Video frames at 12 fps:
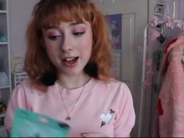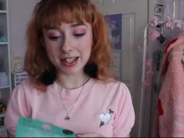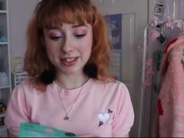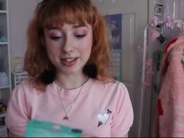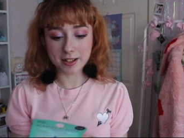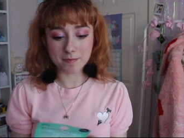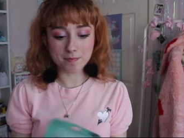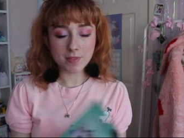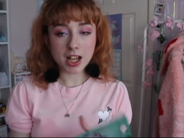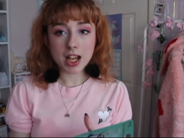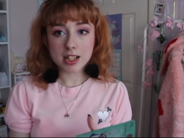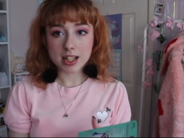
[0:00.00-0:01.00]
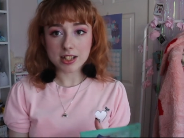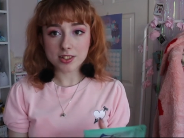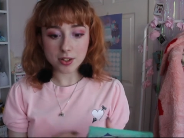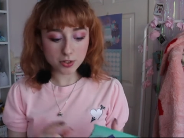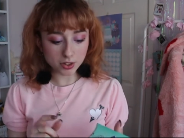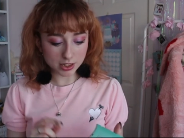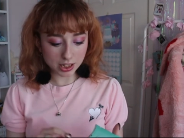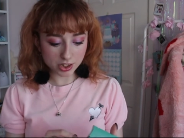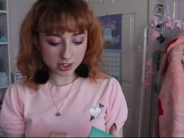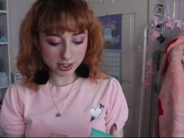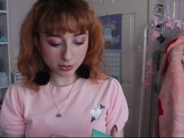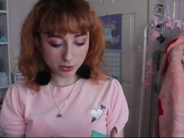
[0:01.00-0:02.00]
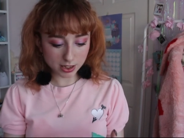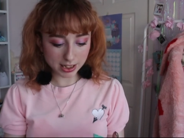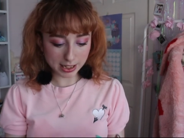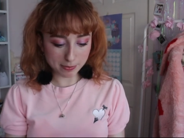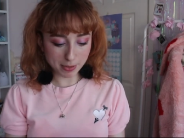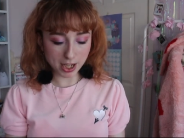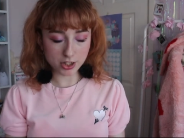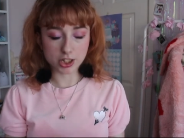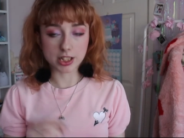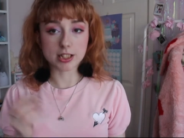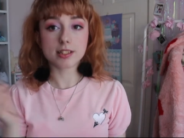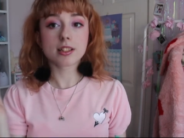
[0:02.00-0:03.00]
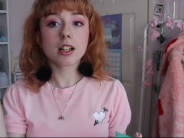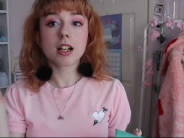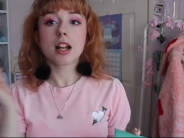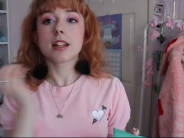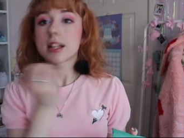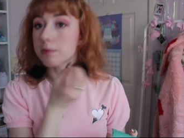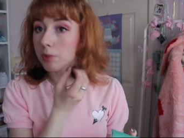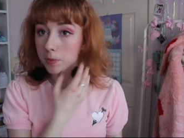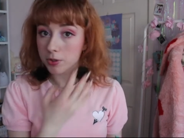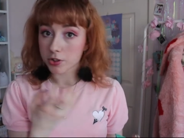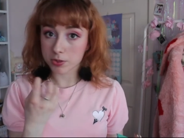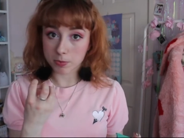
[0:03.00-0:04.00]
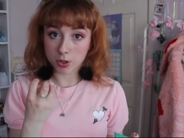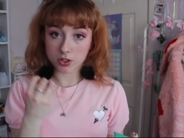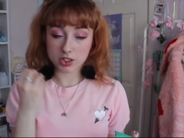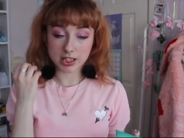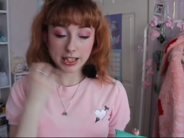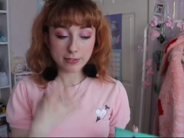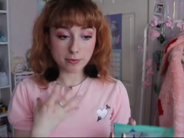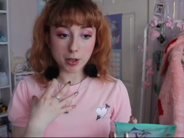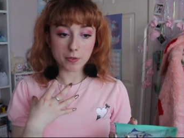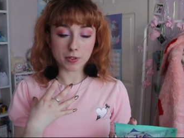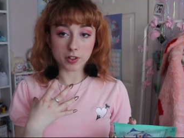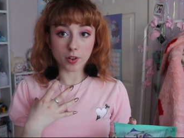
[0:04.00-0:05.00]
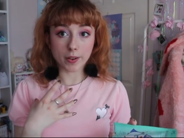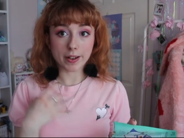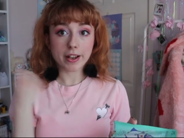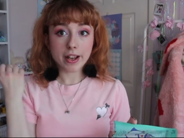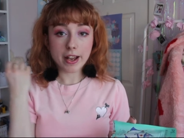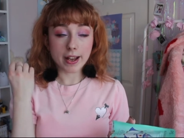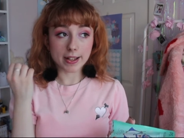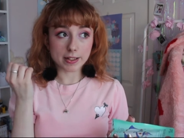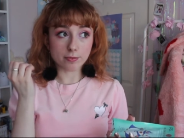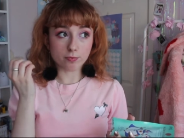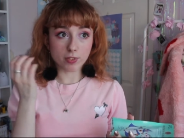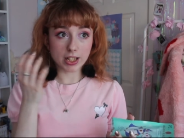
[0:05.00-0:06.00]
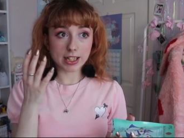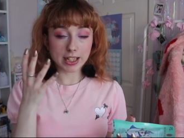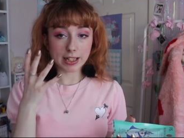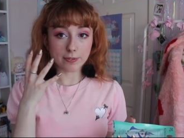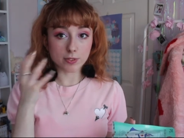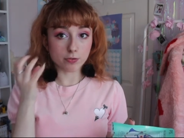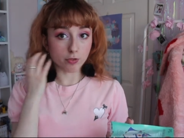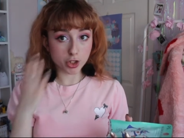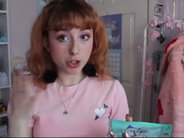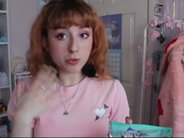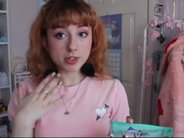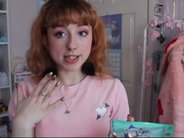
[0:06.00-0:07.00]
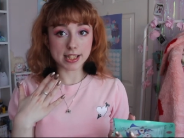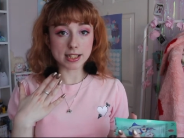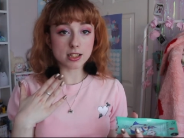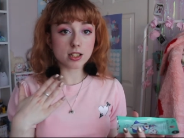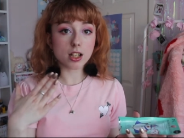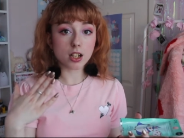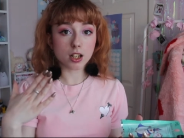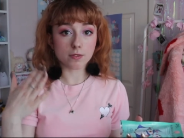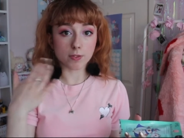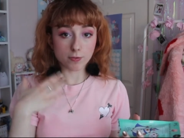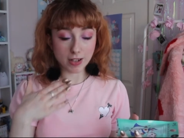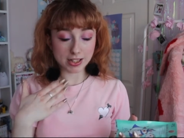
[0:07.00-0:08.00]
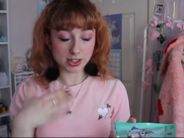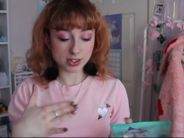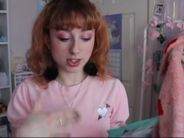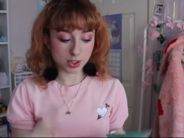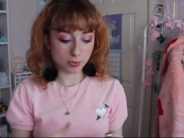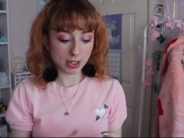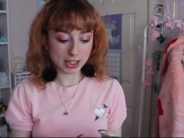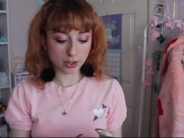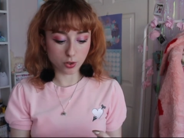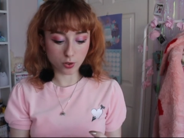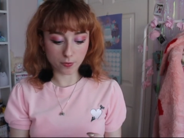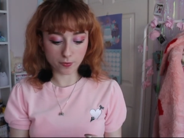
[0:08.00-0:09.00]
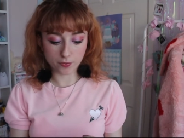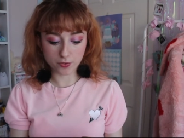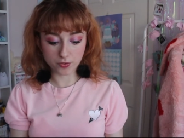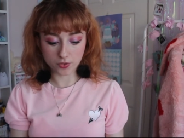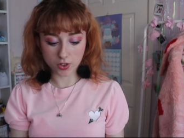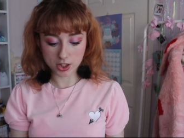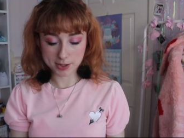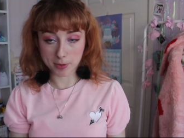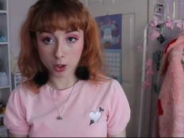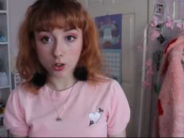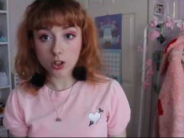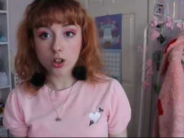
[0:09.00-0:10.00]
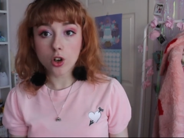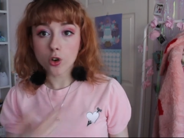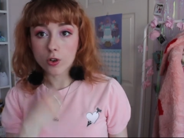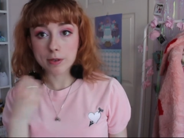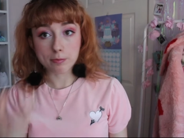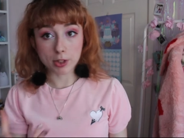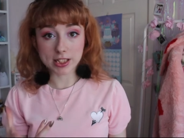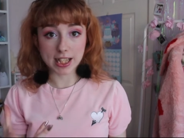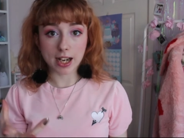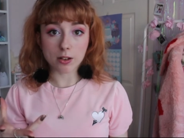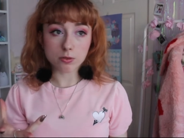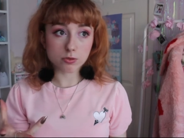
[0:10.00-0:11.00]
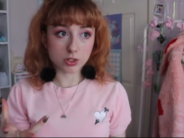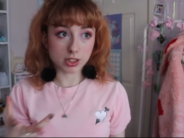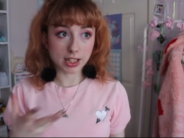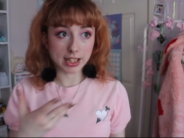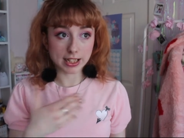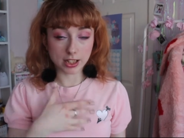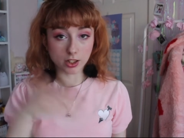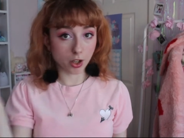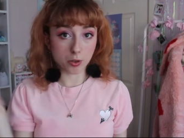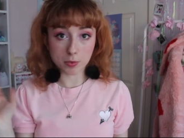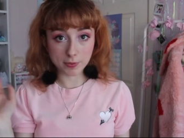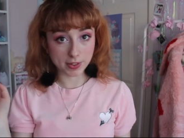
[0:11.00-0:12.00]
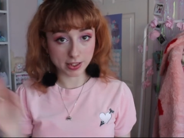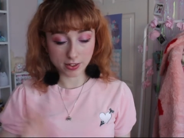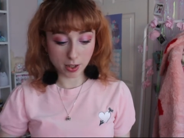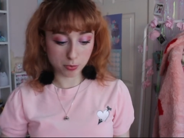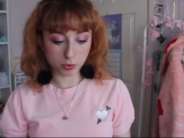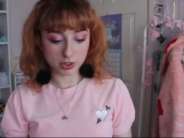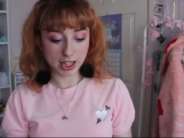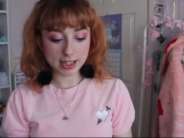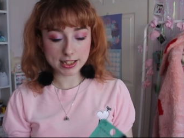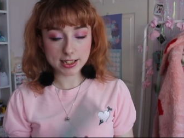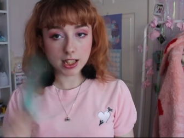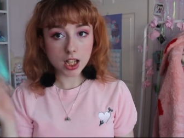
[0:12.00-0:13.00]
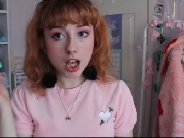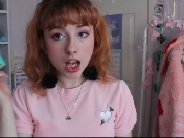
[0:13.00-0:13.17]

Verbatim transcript: and um, they're so good they're just little clear patches that you pop on your spots, leave them overnight and it really either reduces the redness and swelling of a spot or it brings it out so that it can go within a couple of days.